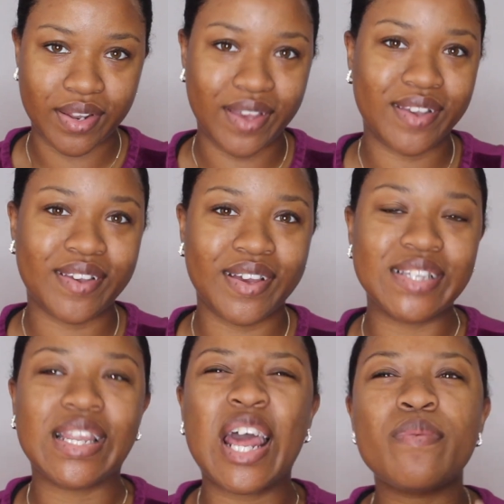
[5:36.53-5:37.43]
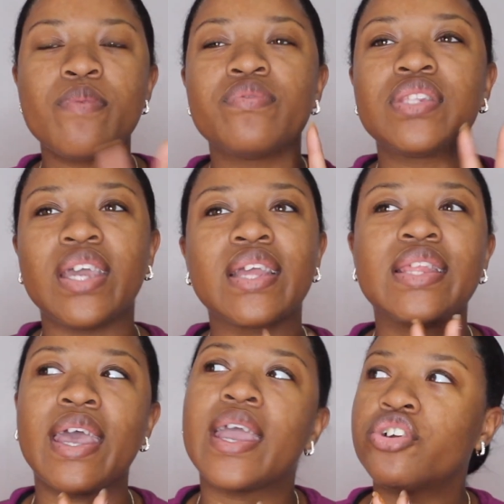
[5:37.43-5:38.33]
Like, cause a lot of people think
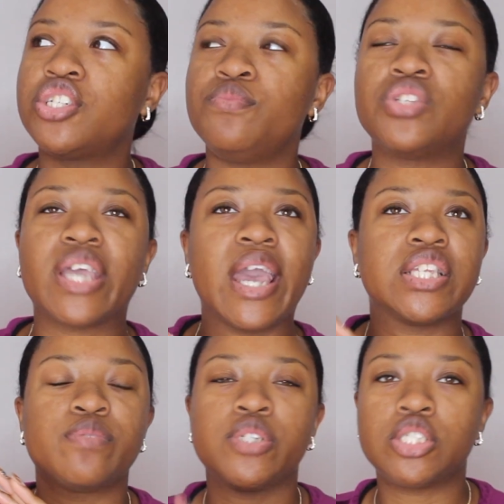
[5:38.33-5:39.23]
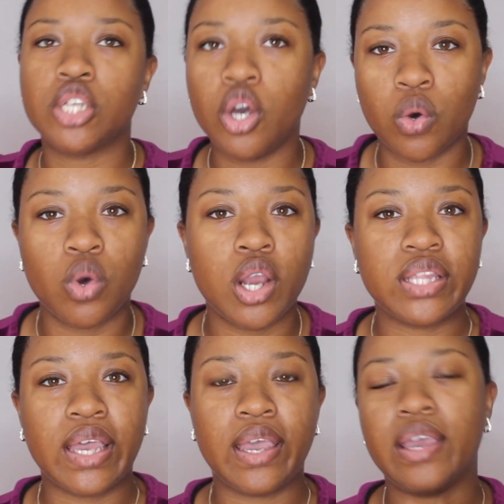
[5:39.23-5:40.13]
that Christian music has to be slow are
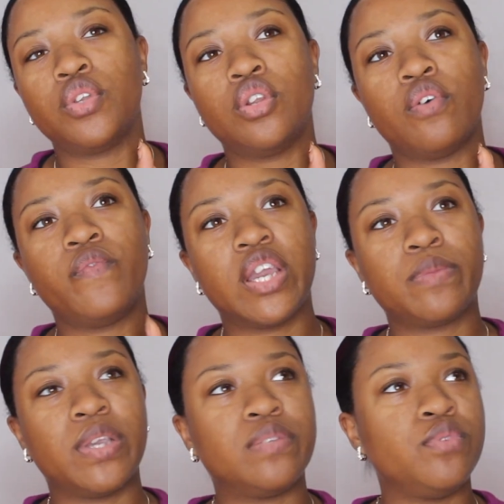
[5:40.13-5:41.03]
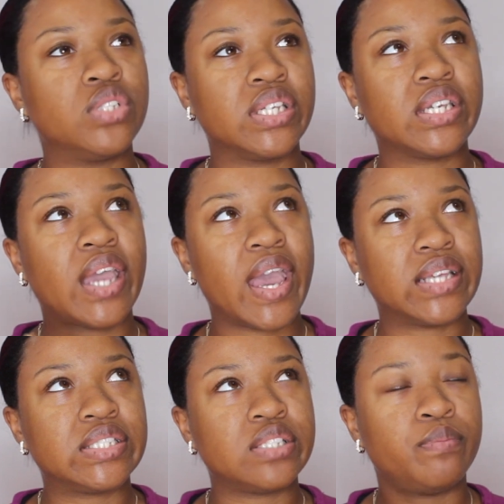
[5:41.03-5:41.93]
that, you know, faith-based music
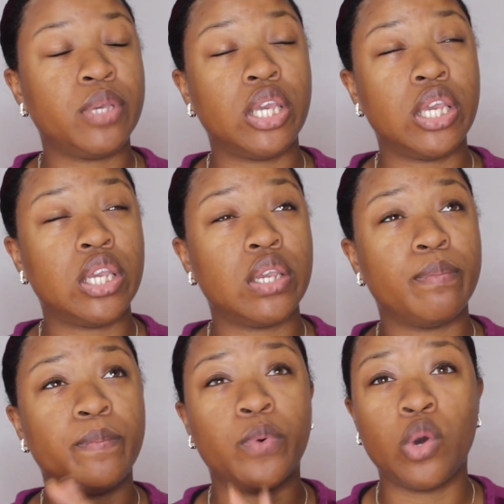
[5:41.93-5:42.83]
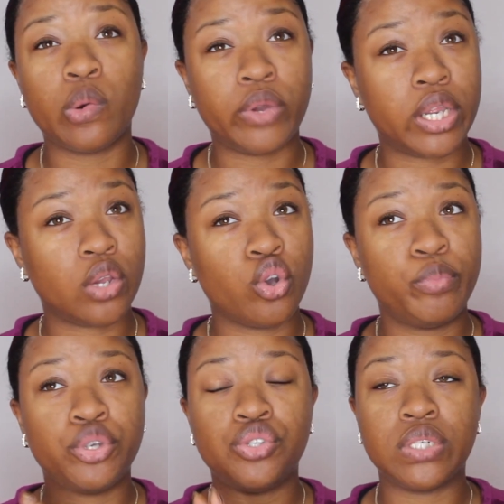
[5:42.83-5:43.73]
has to be boring or
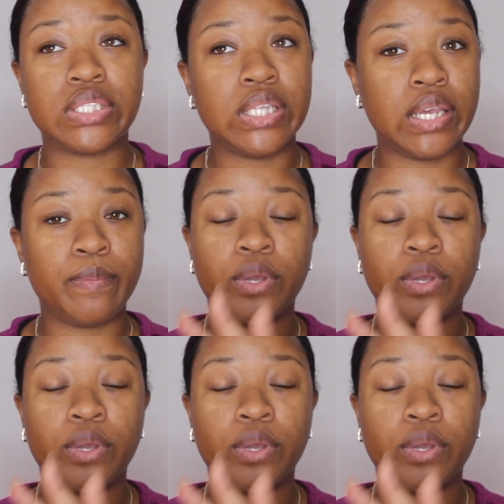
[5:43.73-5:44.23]
put you to sleep.